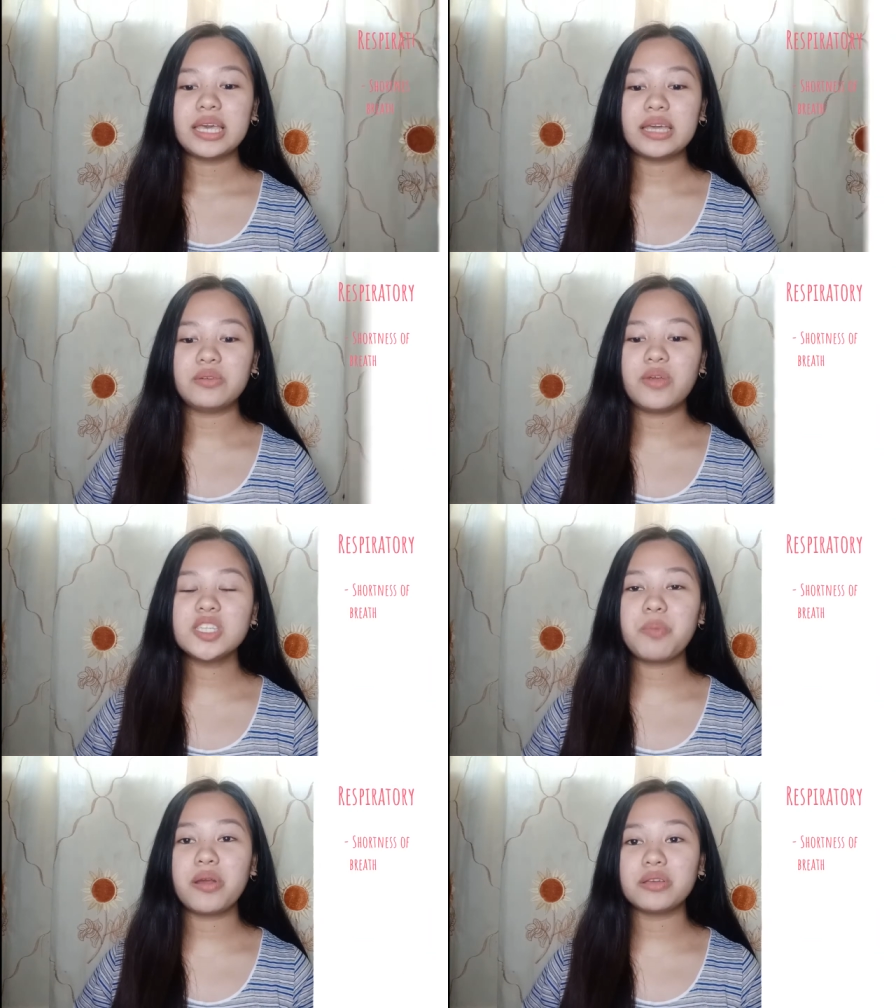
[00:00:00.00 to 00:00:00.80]
In
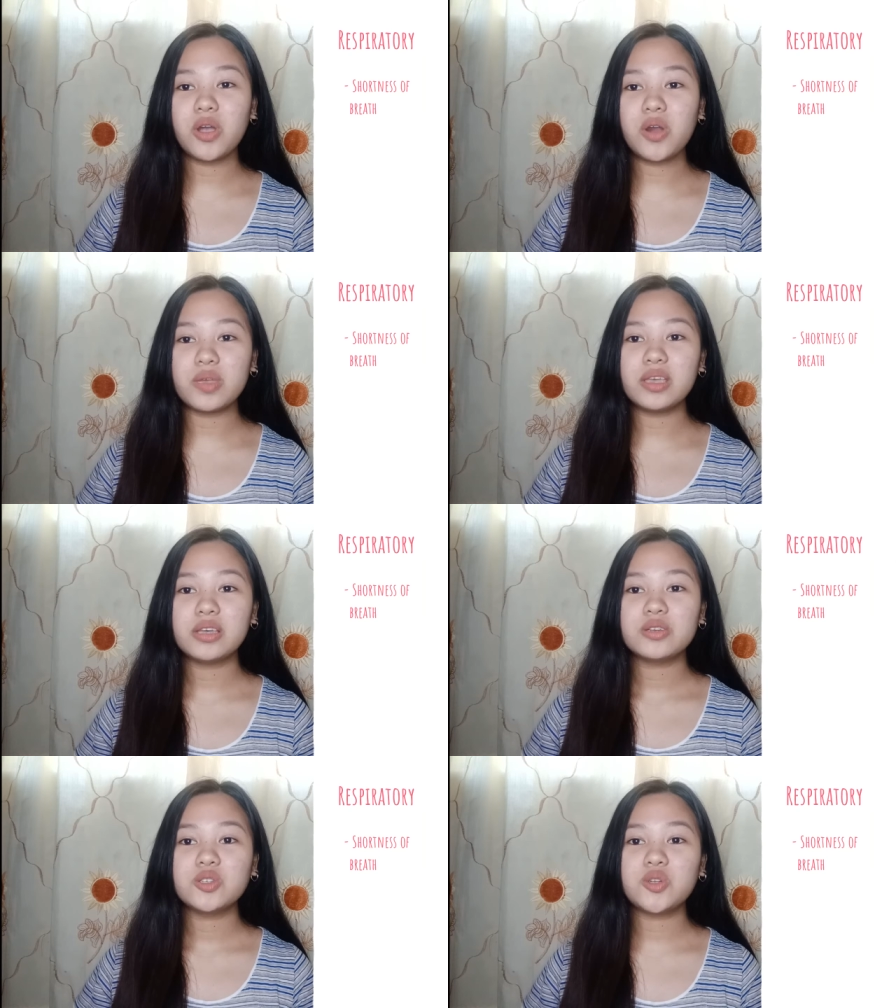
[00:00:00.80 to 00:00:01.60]
respiratory,
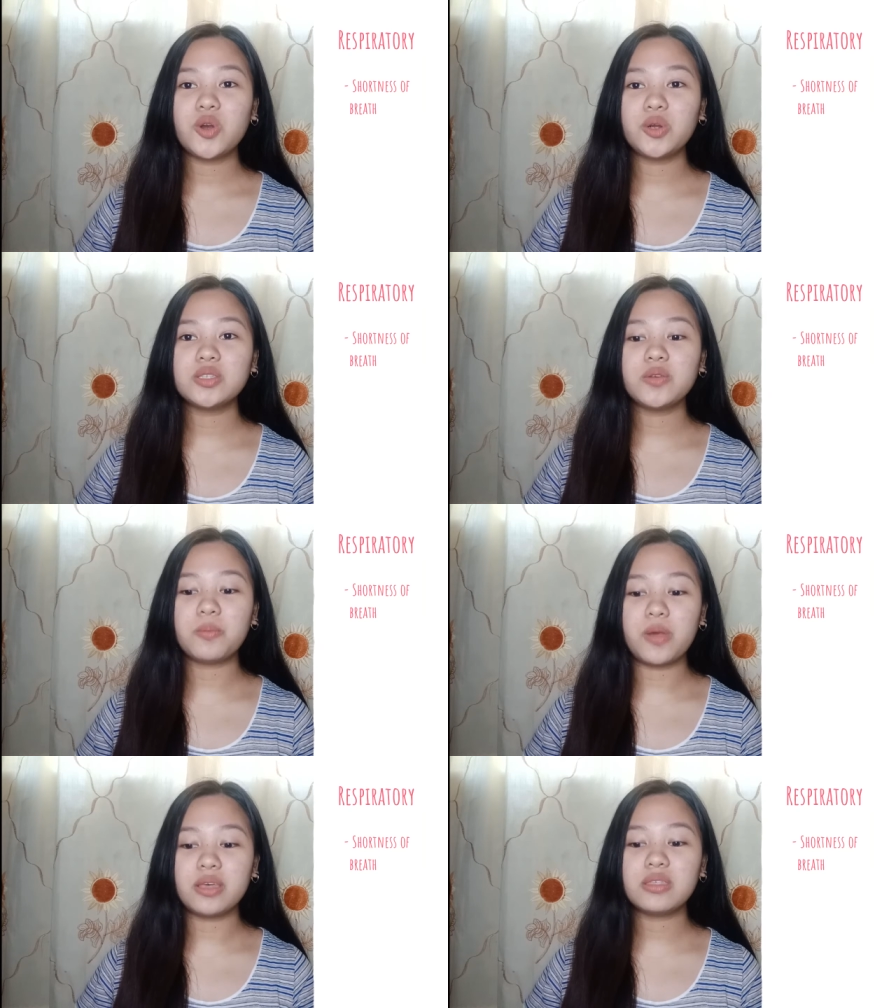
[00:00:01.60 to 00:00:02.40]
shortness
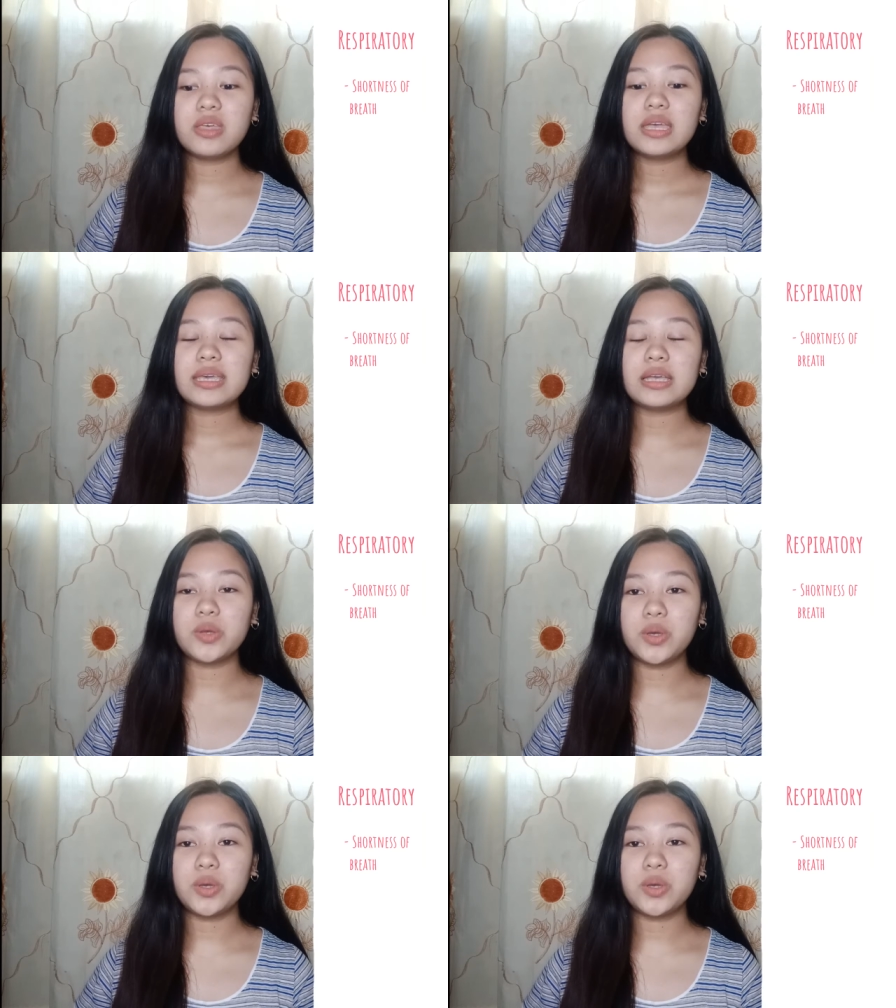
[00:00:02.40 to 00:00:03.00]
of breath can